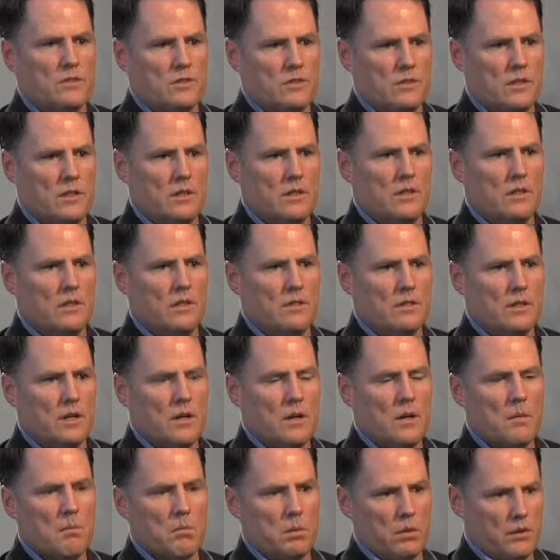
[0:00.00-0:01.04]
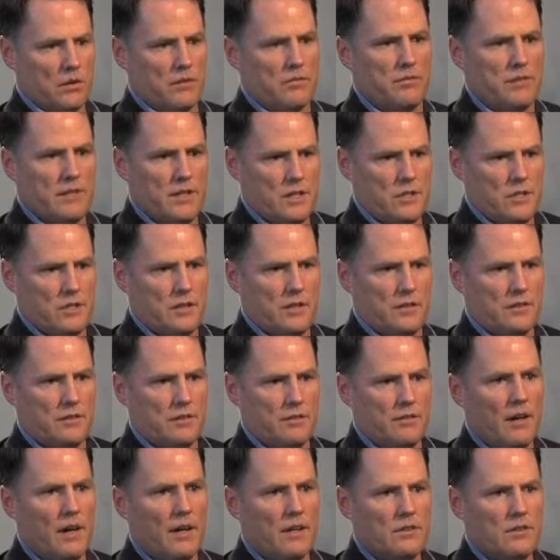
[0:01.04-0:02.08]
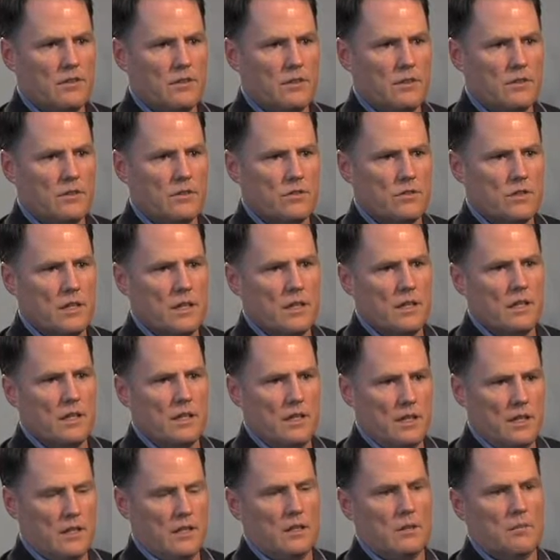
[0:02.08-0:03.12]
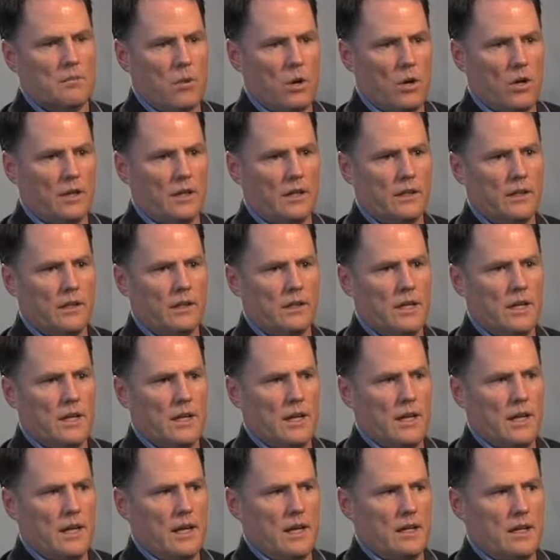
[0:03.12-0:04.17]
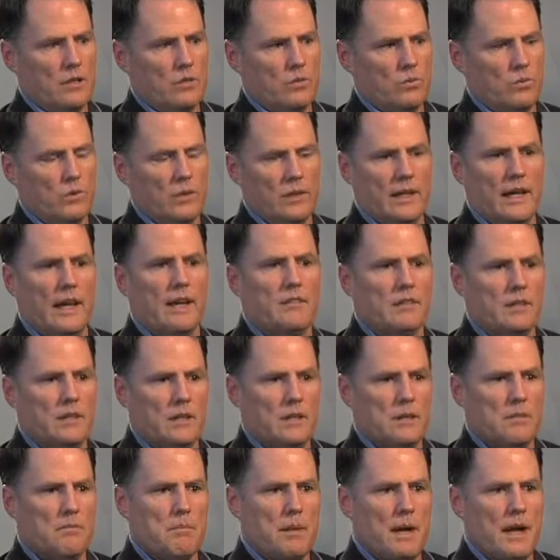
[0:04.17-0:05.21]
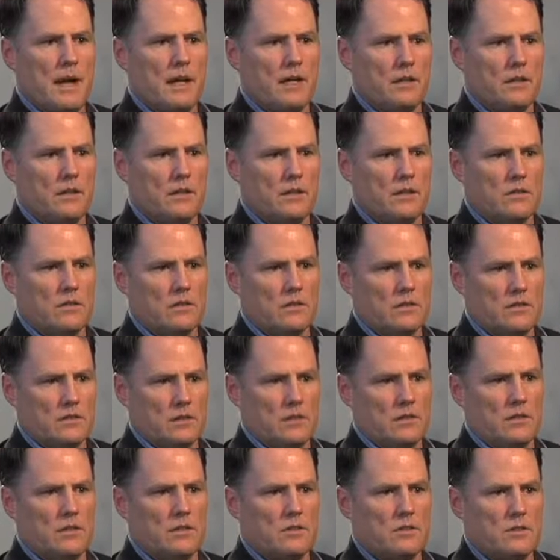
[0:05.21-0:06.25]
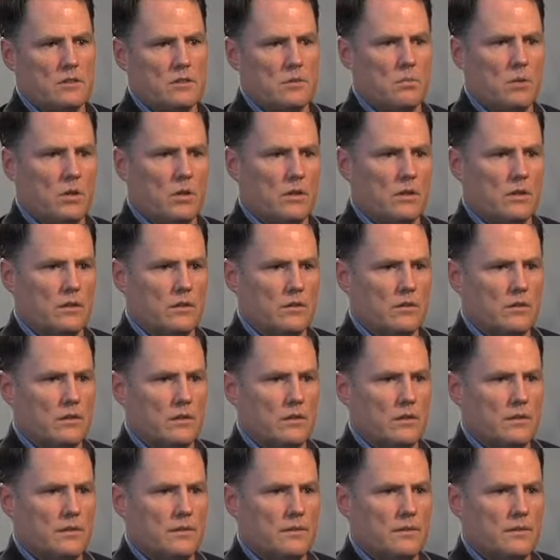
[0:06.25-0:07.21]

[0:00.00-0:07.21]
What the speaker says: to see these proliferation of devices in the market, and it's really having an impact as the success of these markets.